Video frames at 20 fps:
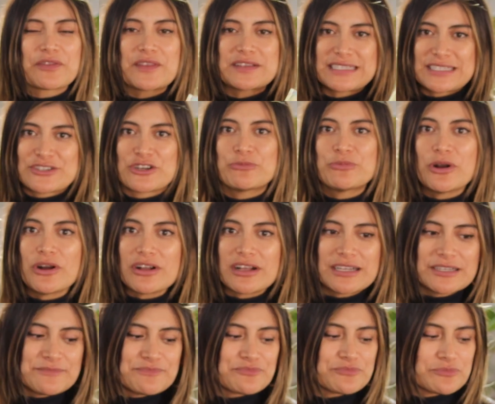This is our
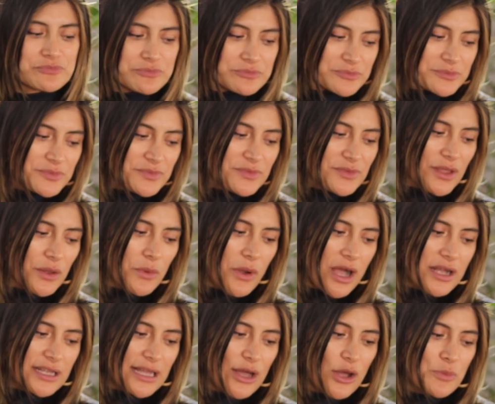book.
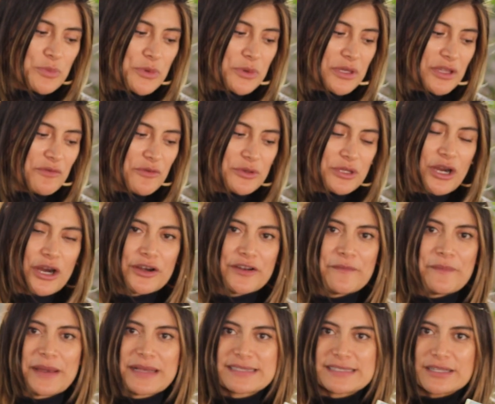Oaxaca Home Cooking from the Heart
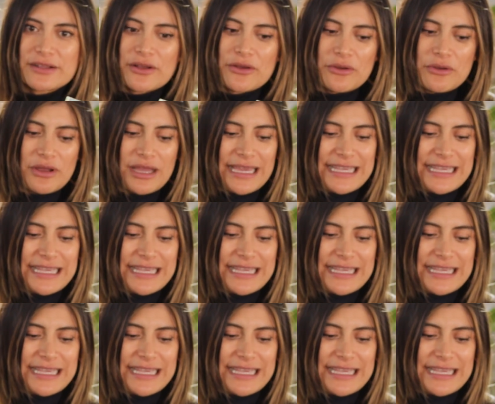of Mexico.